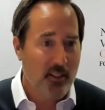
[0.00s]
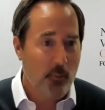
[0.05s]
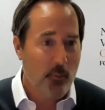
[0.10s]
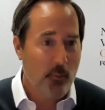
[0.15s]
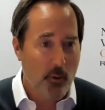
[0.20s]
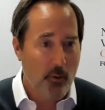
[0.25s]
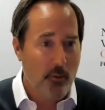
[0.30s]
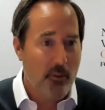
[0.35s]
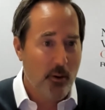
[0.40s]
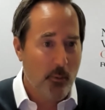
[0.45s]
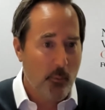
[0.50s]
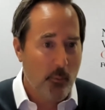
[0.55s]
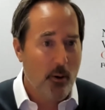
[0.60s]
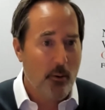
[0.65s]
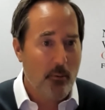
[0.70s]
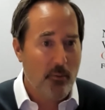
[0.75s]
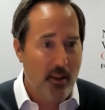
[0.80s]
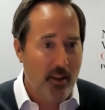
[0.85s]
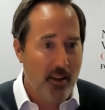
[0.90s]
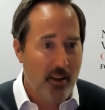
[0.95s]

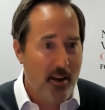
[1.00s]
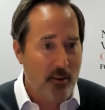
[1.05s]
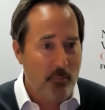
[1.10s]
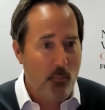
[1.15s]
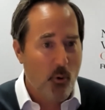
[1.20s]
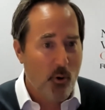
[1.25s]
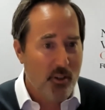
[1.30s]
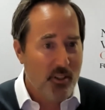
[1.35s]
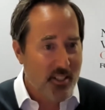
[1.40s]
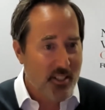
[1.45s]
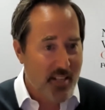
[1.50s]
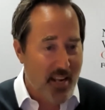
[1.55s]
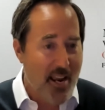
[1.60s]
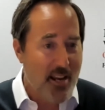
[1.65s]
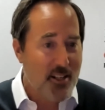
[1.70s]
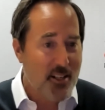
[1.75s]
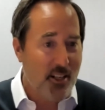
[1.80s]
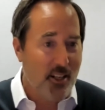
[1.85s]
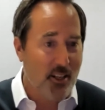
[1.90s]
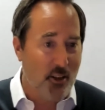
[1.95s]
They had more
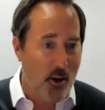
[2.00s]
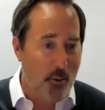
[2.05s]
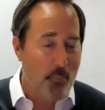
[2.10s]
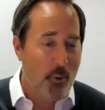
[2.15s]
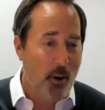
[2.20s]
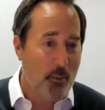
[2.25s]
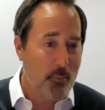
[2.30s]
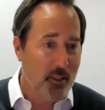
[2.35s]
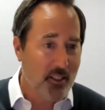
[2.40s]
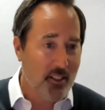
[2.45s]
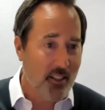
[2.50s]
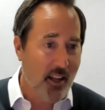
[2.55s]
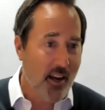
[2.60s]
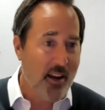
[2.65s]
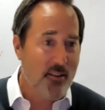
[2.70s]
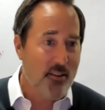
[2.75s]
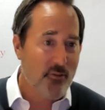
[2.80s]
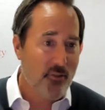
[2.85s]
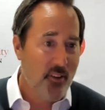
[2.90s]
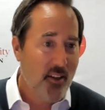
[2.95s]
standing in our public
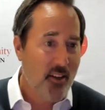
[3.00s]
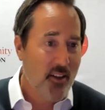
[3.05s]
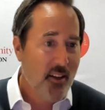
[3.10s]
life